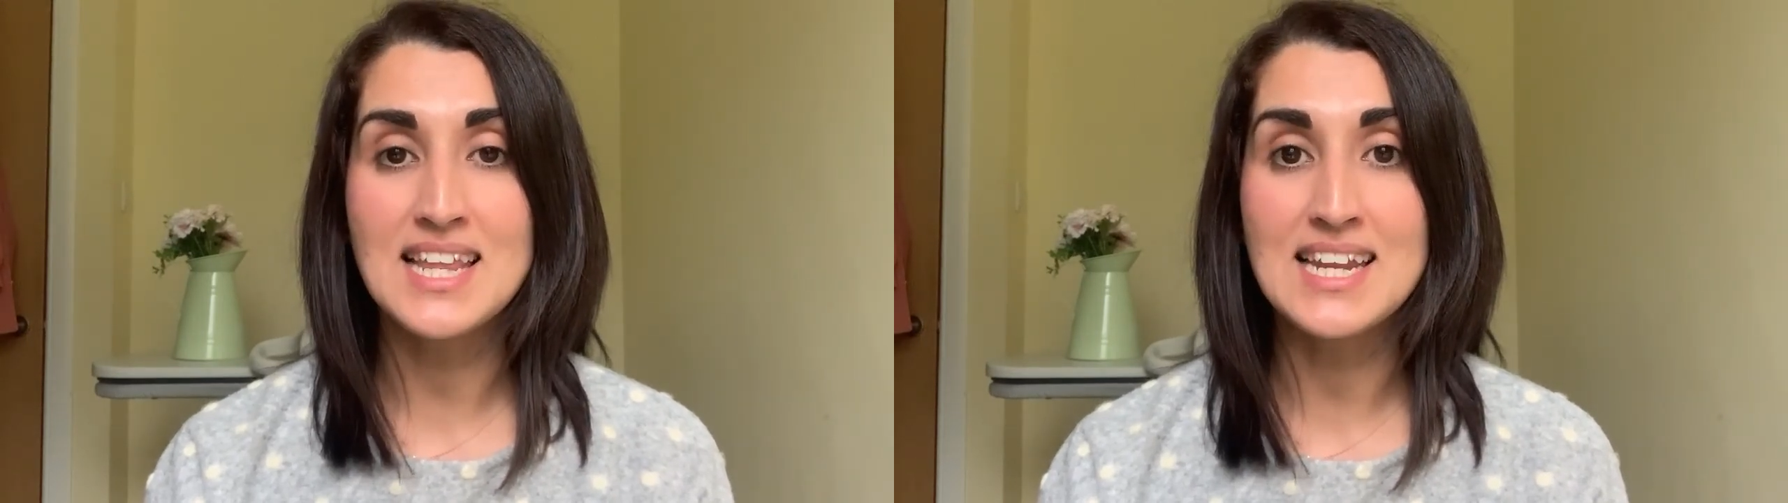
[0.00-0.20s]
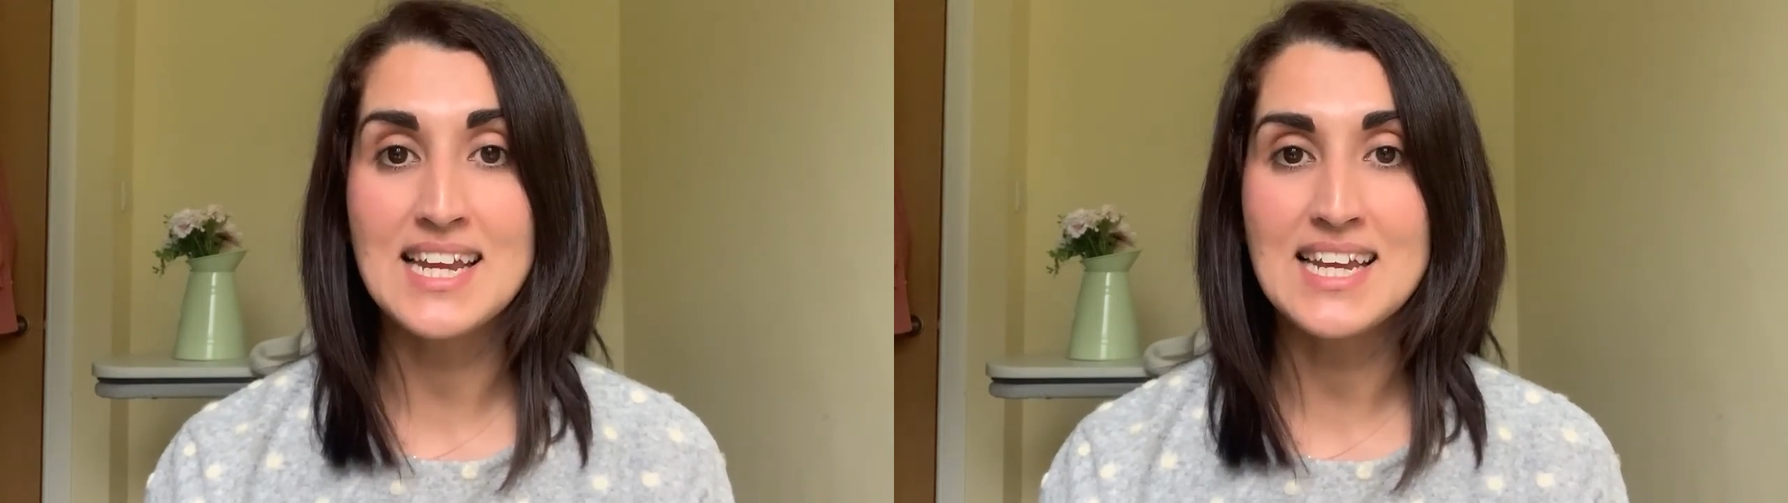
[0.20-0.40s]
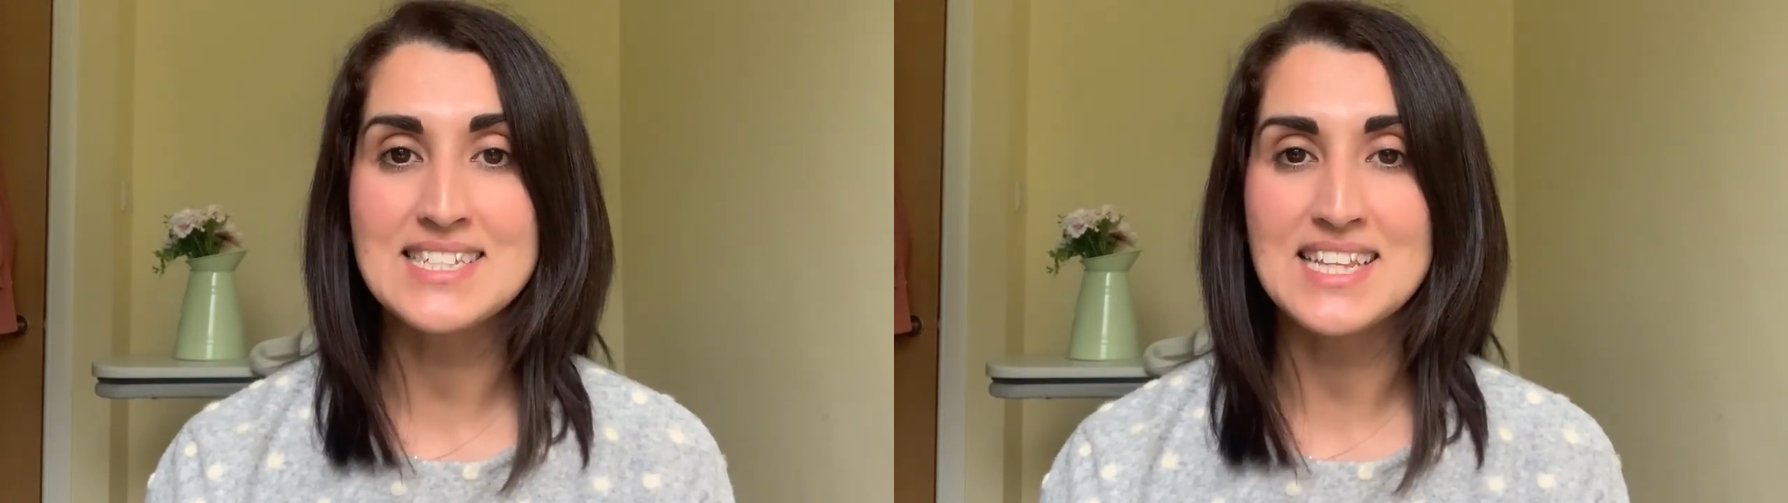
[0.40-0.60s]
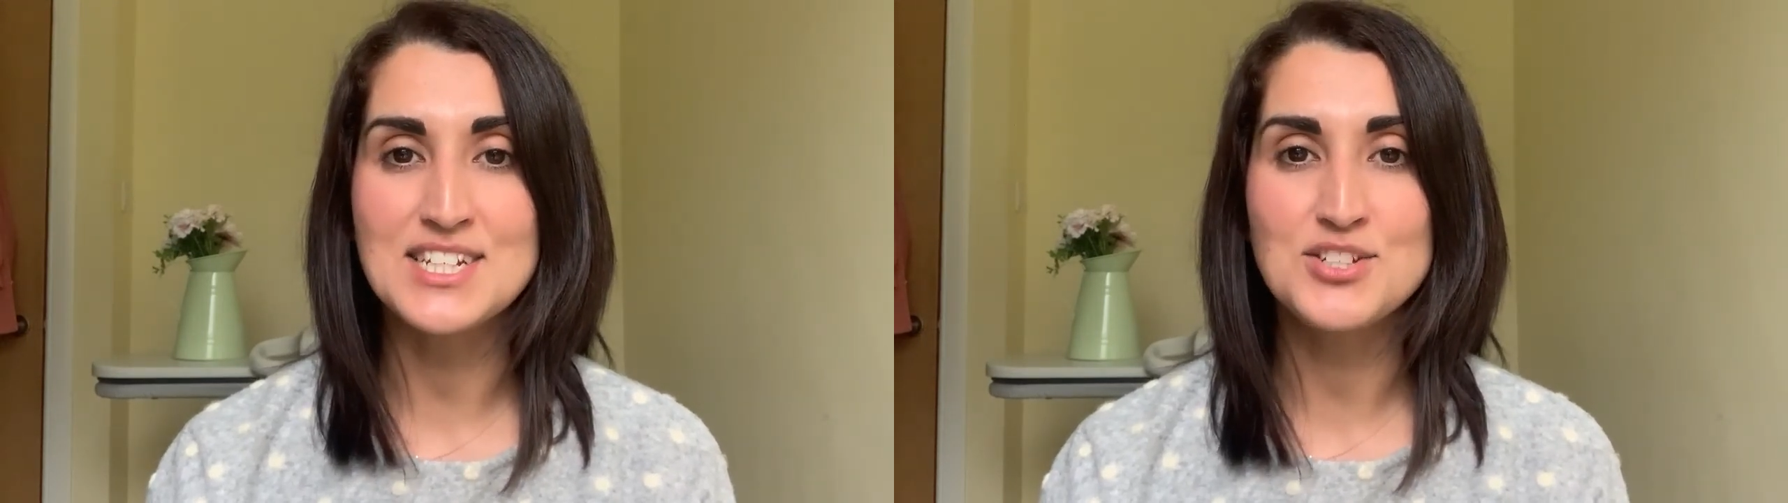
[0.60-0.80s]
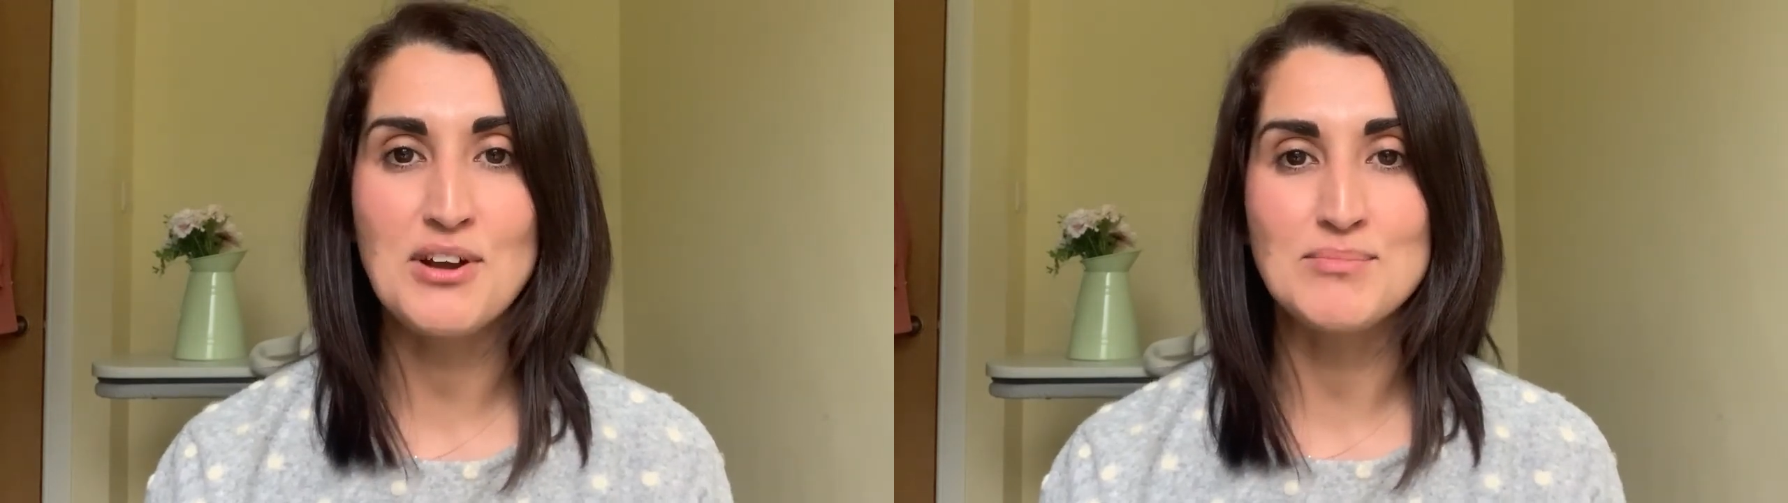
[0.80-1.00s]
The link is in the
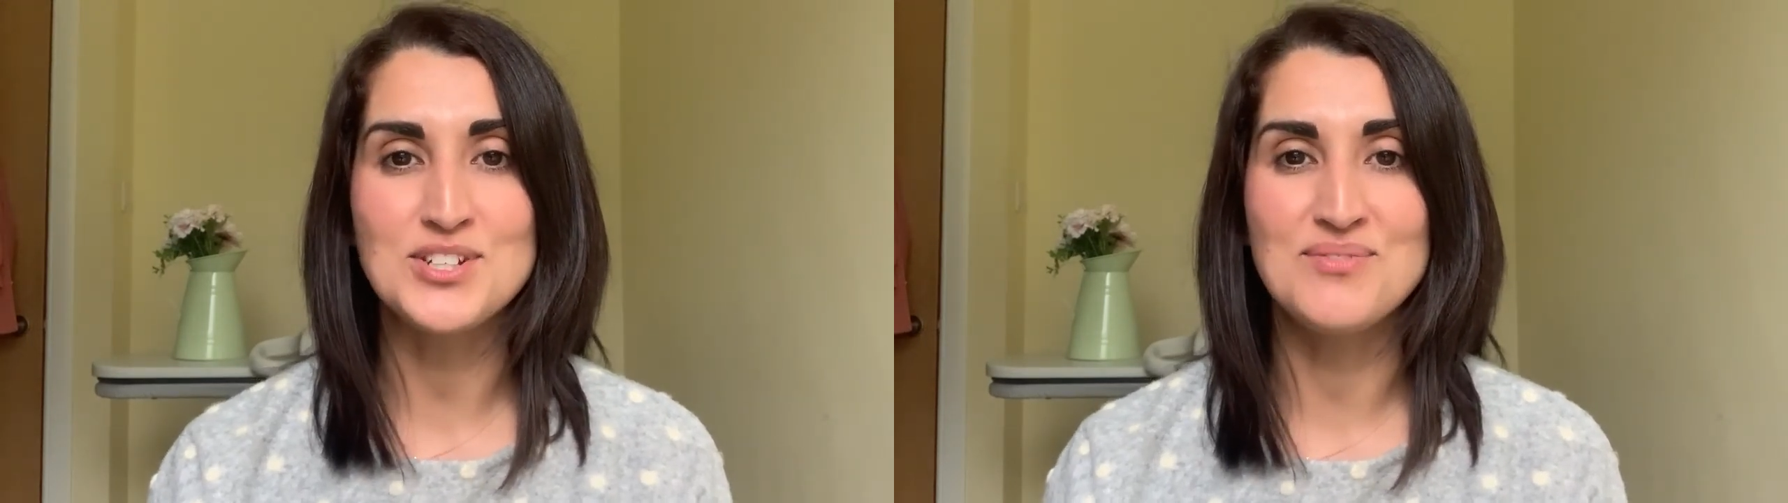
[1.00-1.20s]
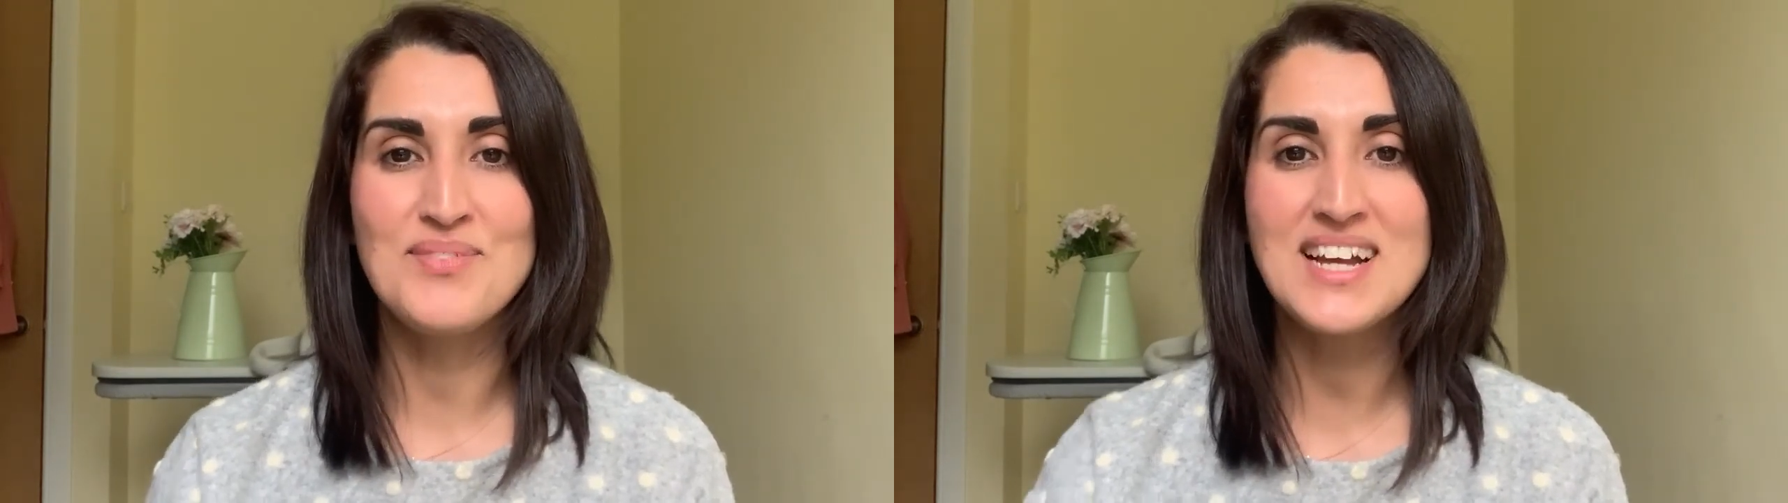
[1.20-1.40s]
description.